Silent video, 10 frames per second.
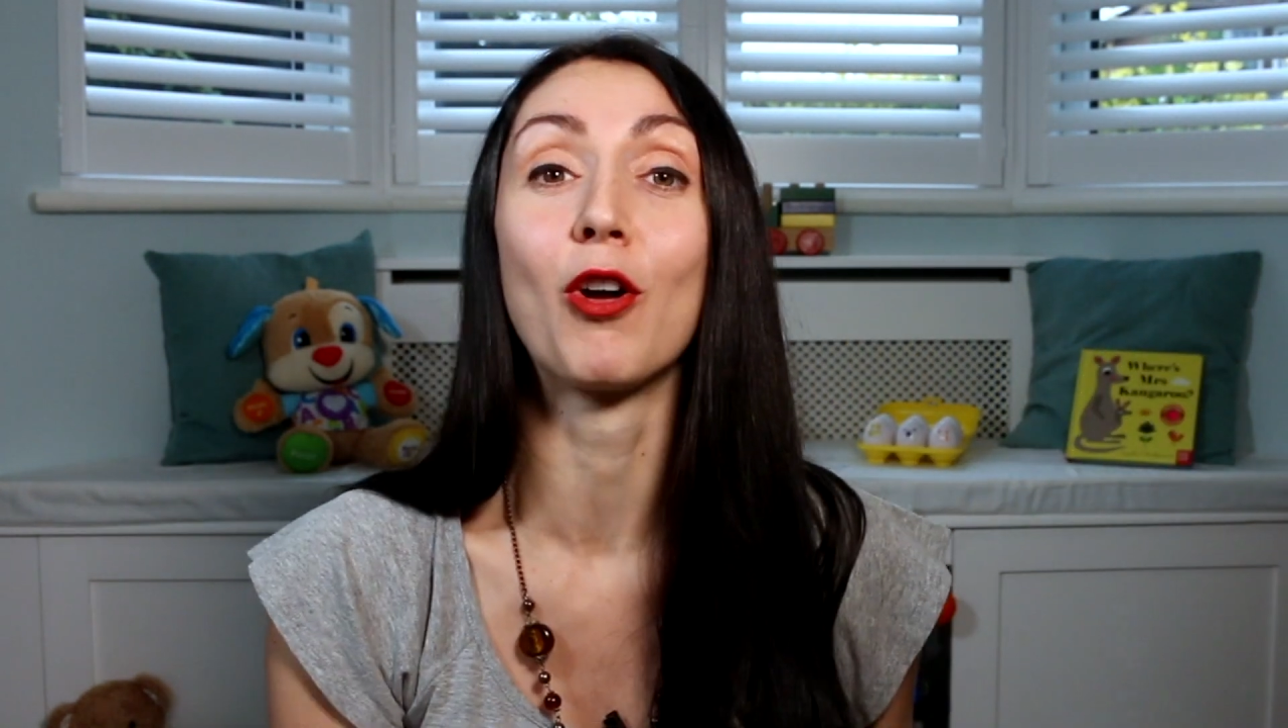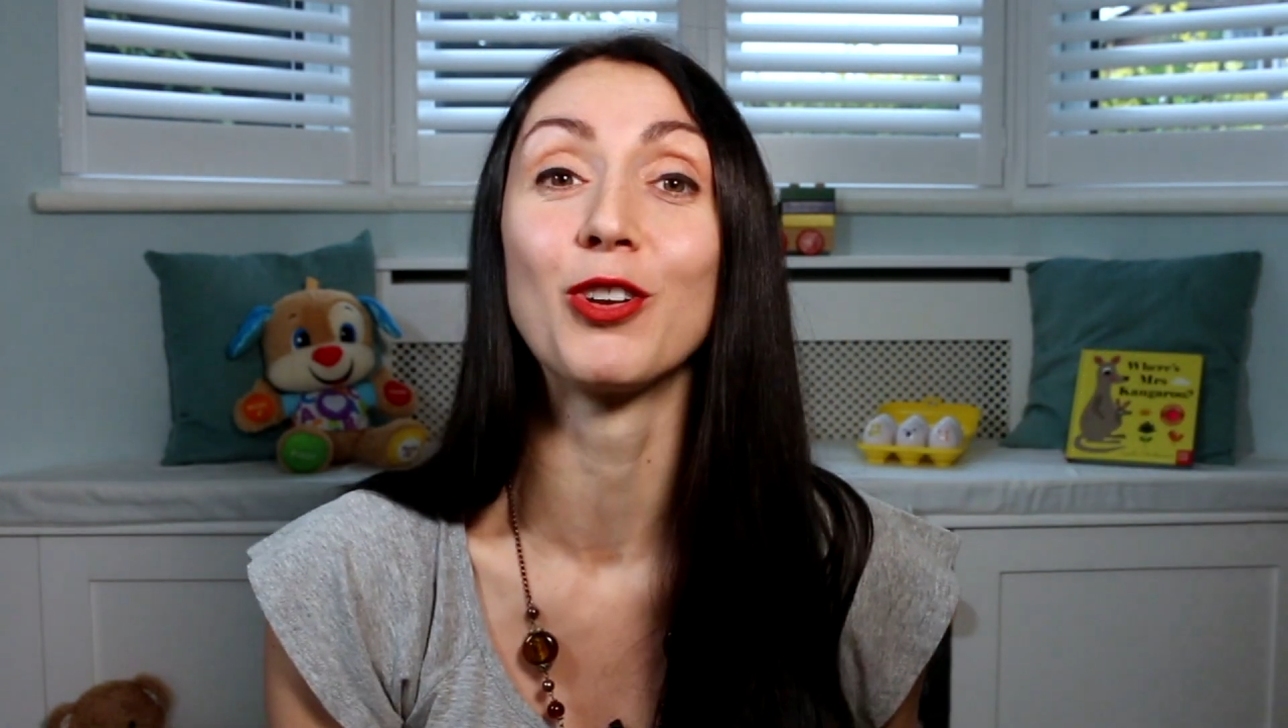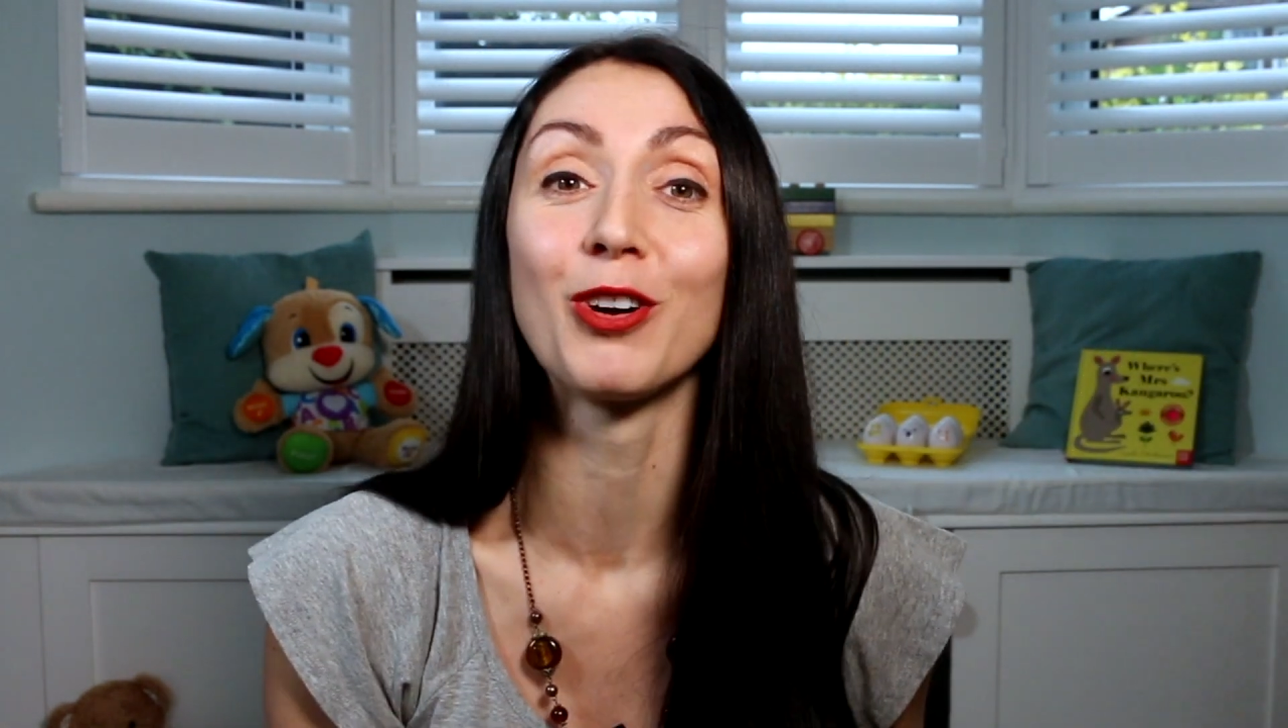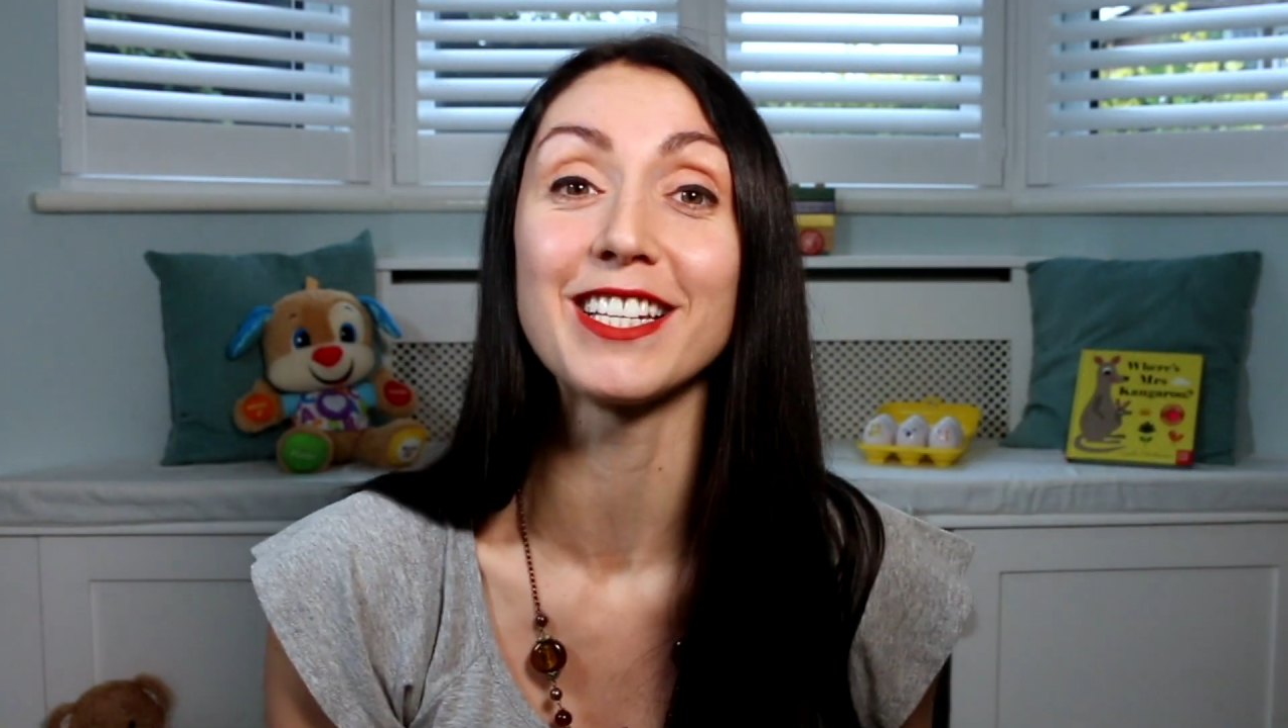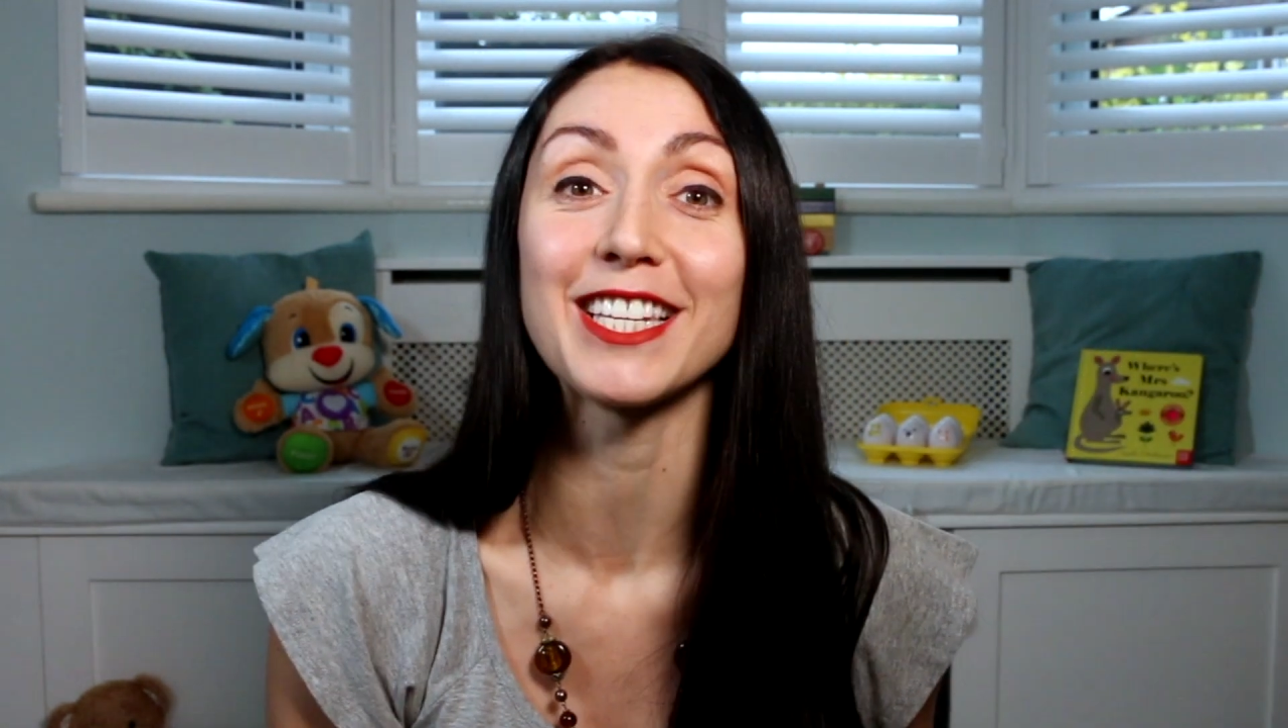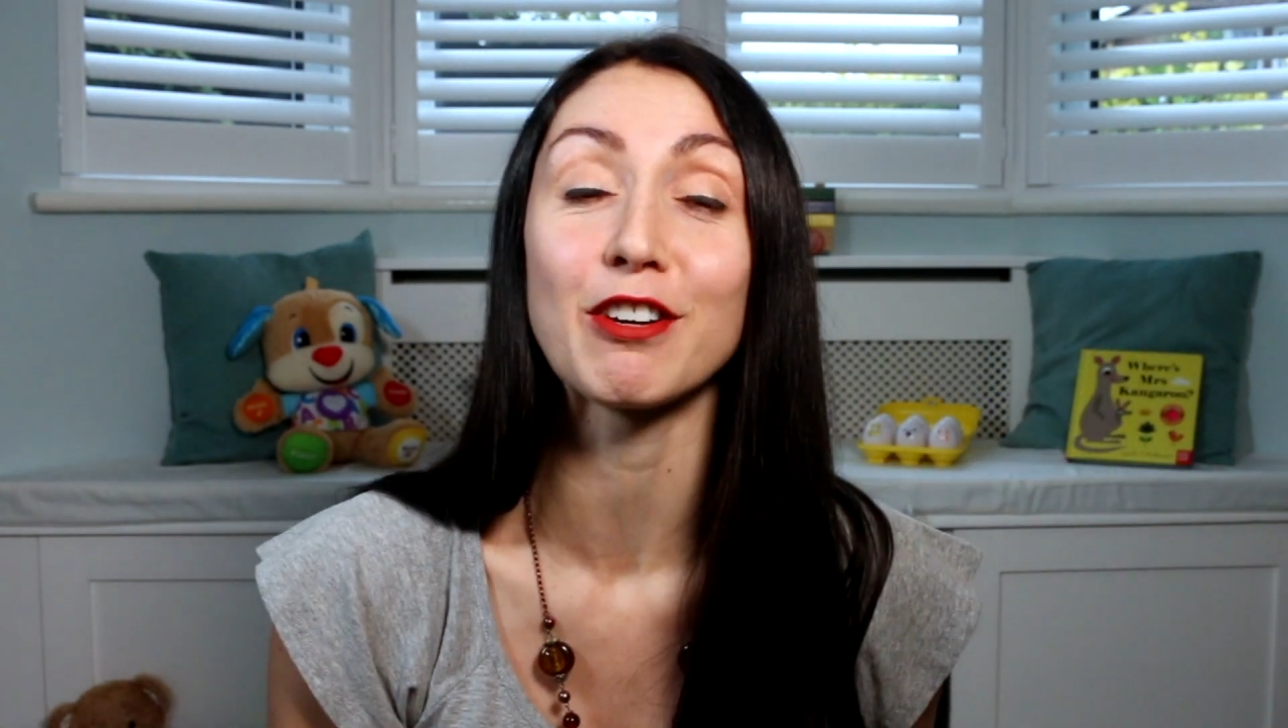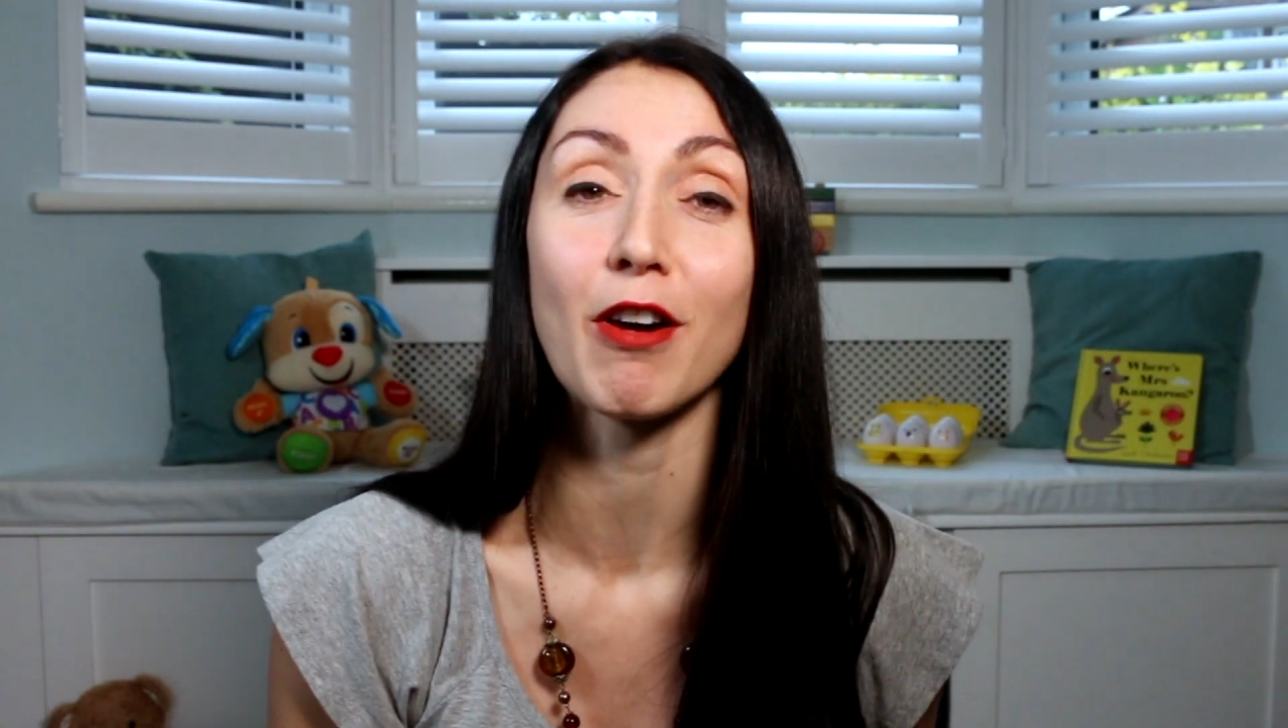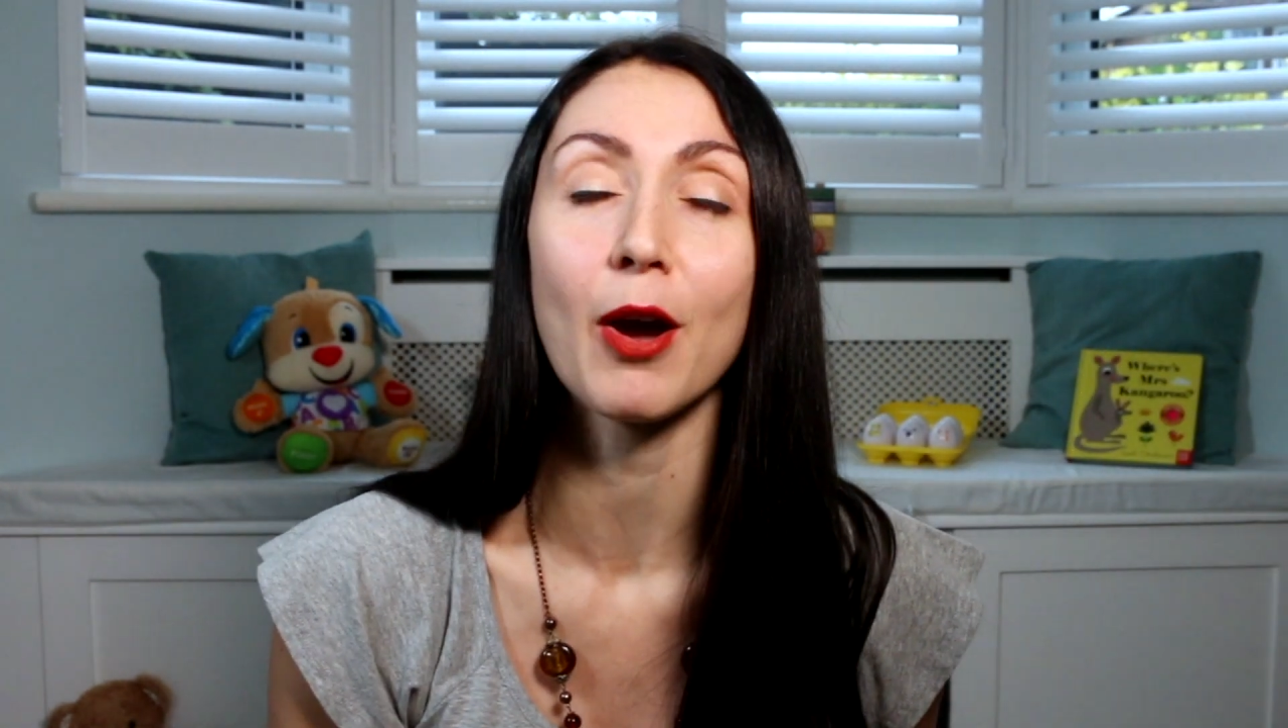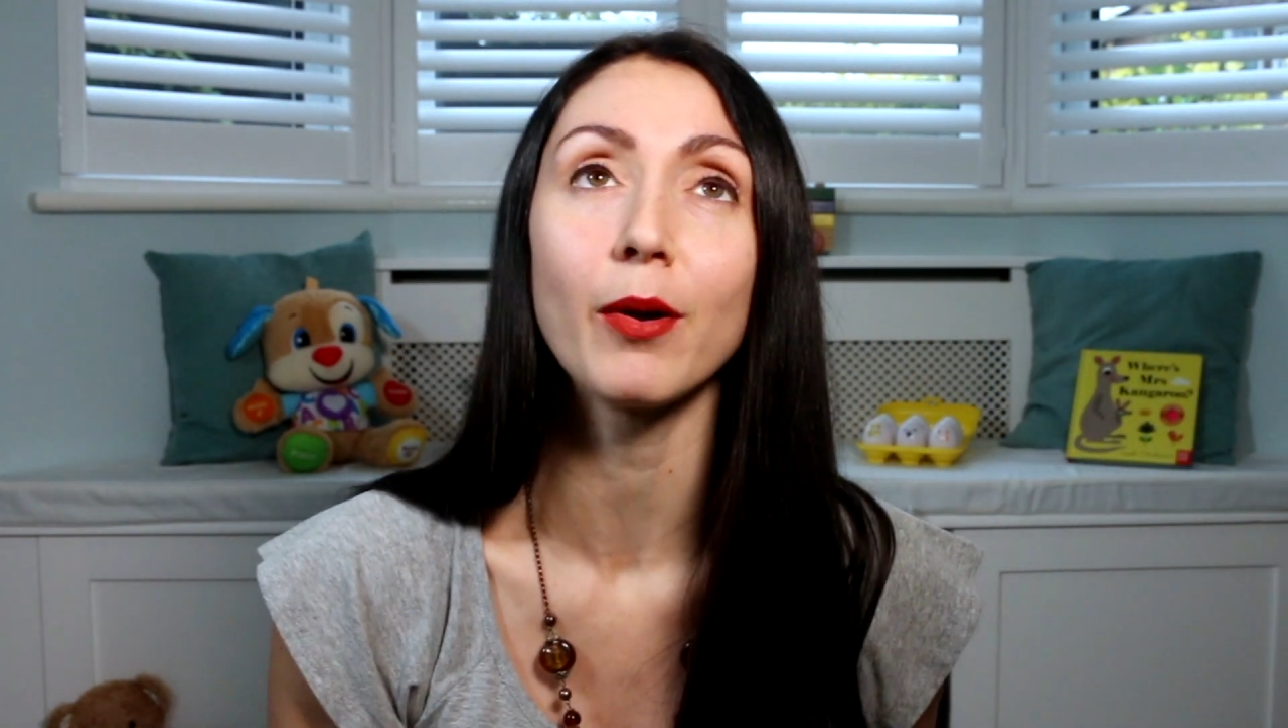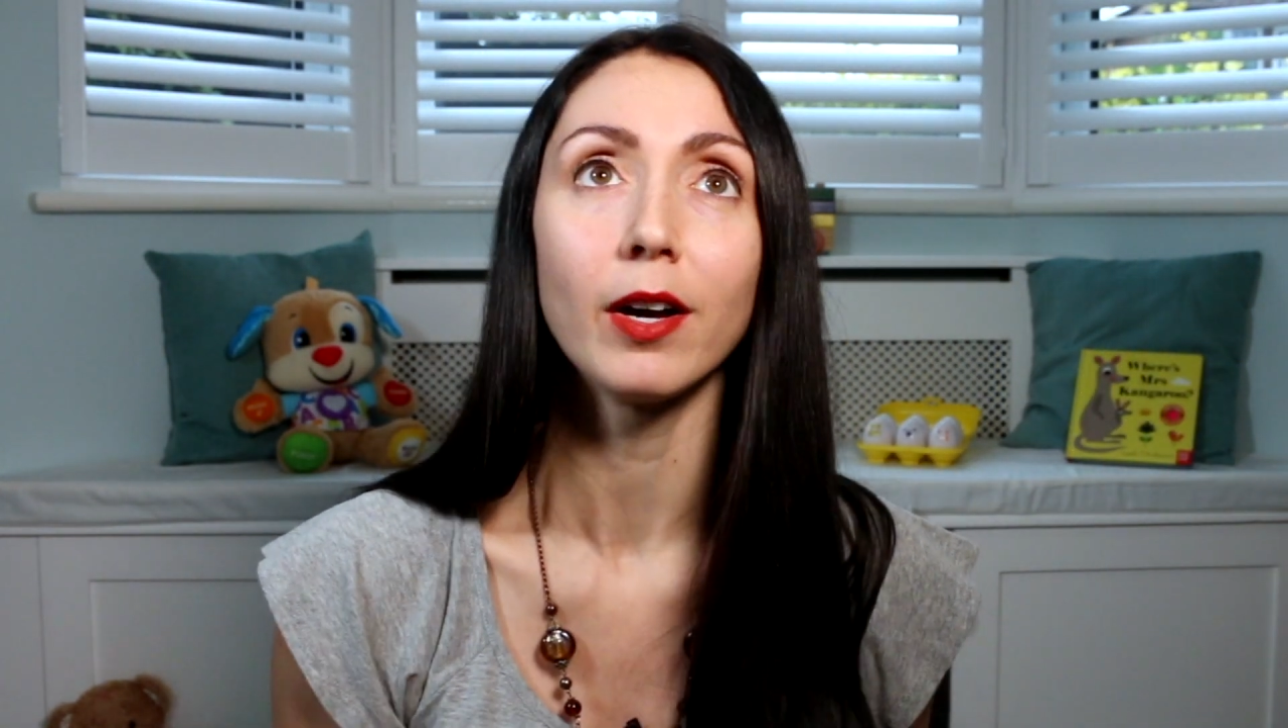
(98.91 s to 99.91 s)
Noisy
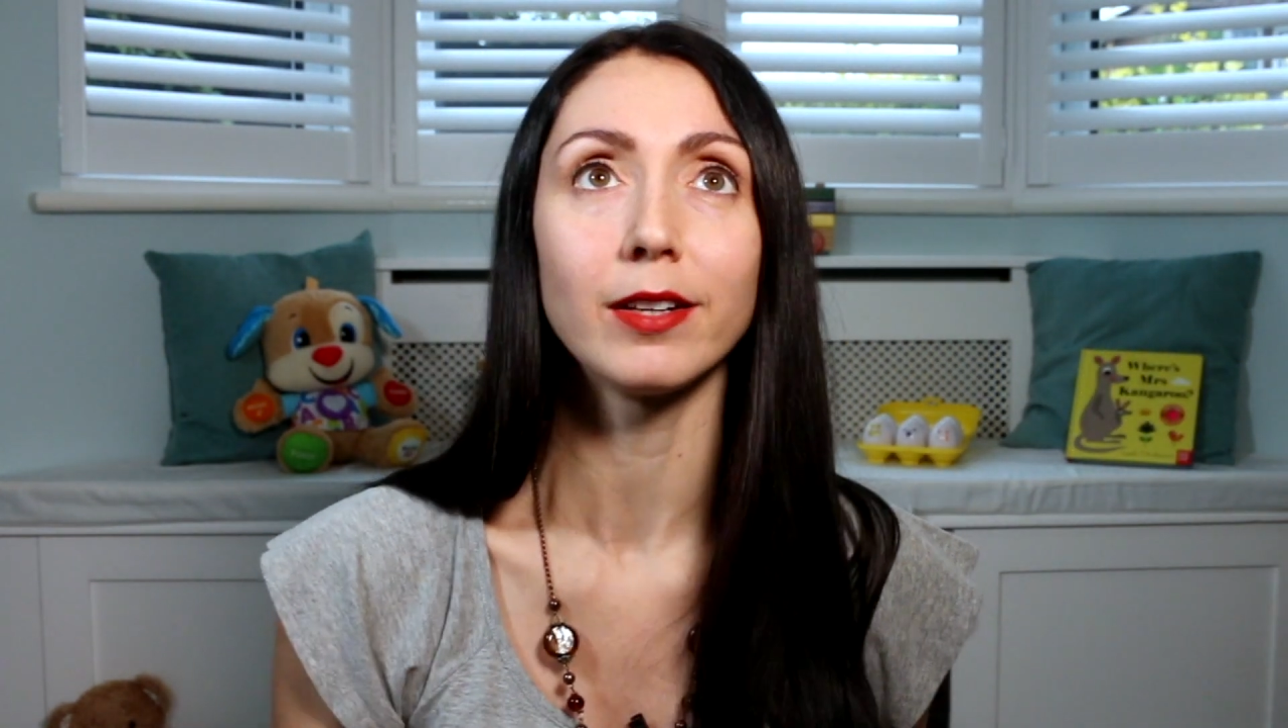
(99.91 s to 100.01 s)
Crow,